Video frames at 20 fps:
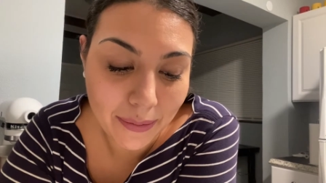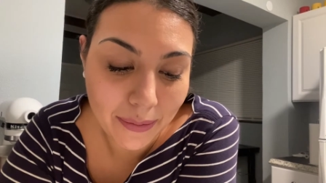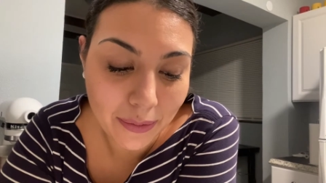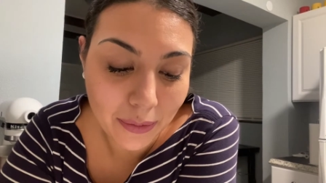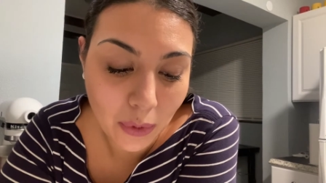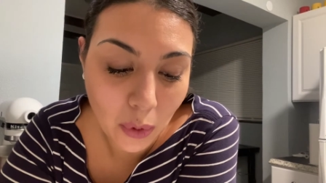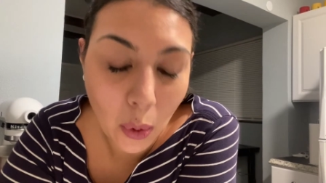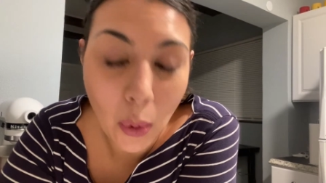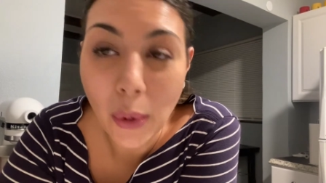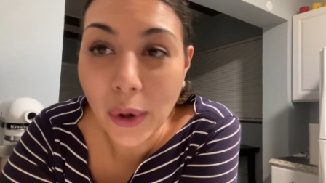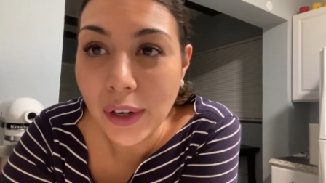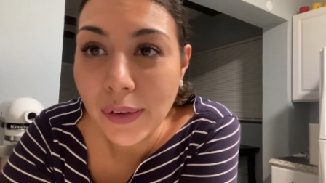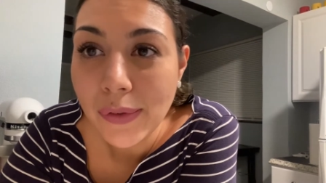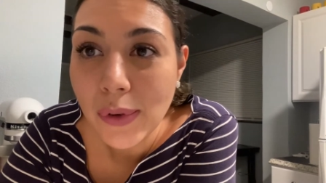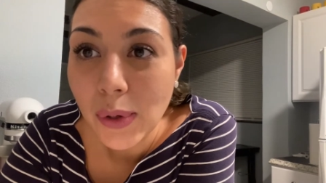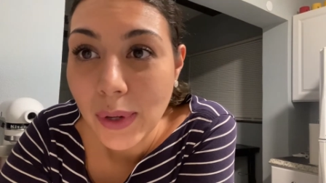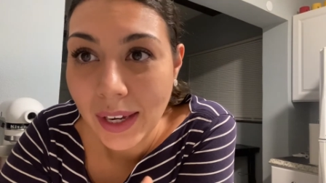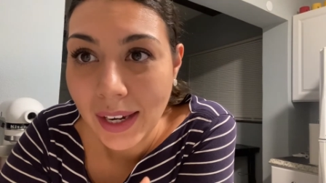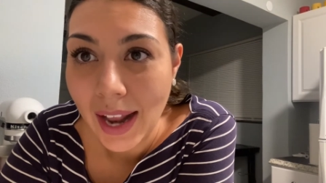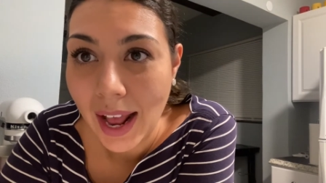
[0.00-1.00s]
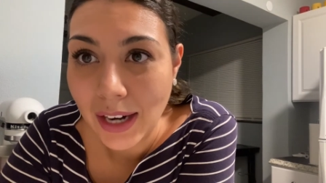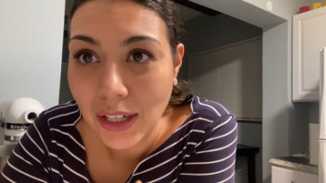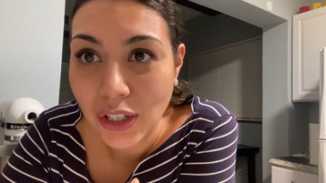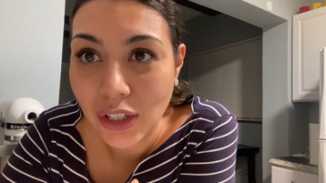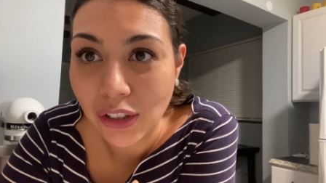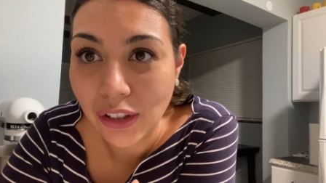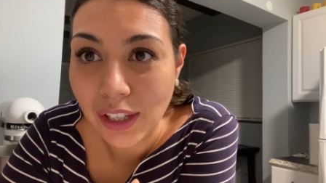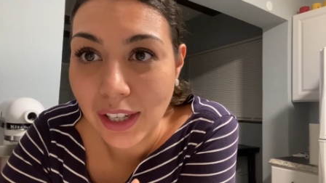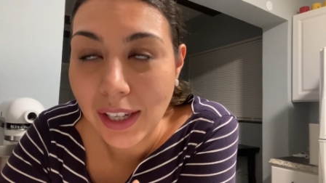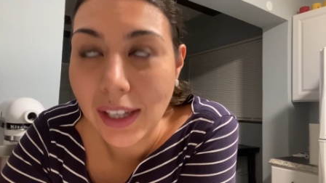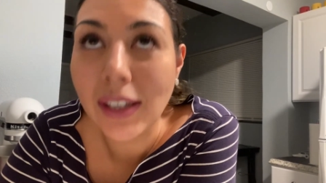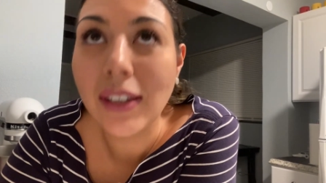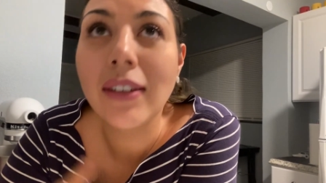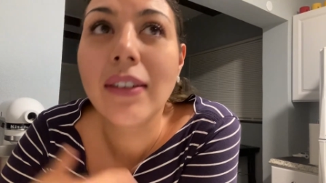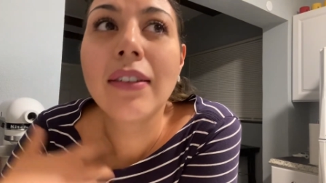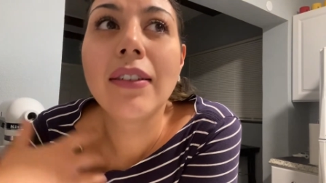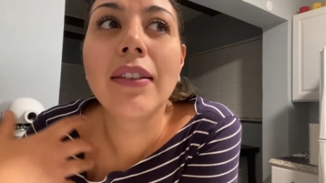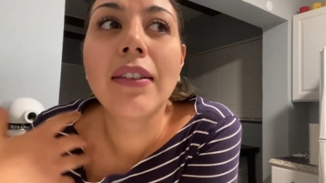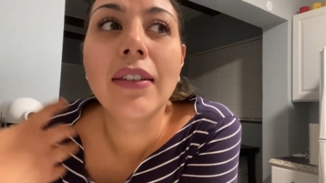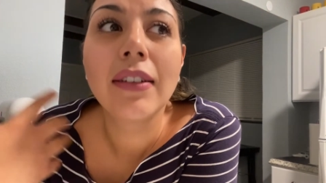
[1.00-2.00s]
or if you can actually
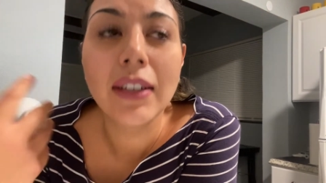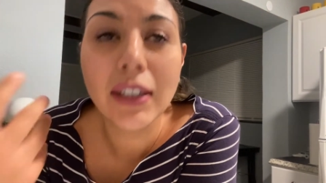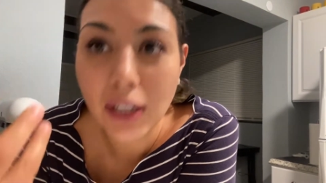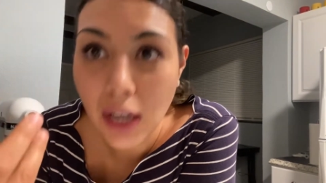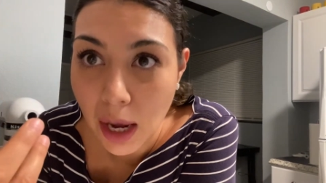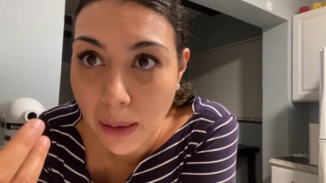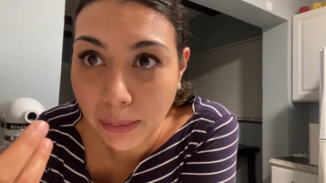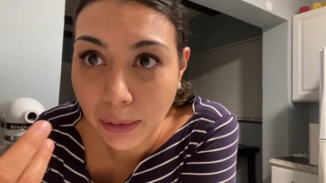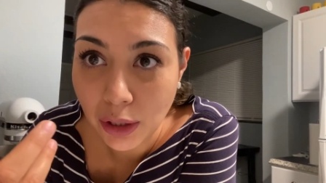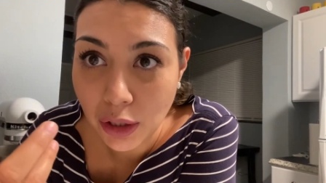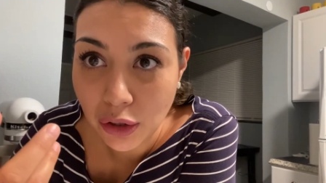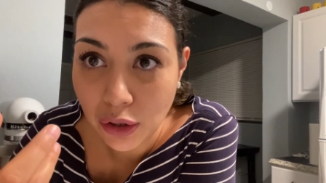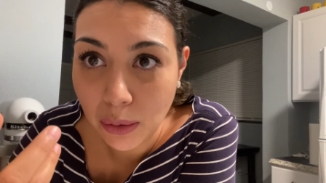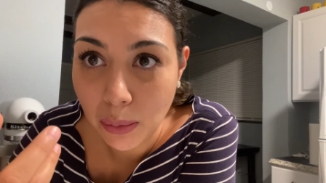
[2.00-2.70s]
accomplish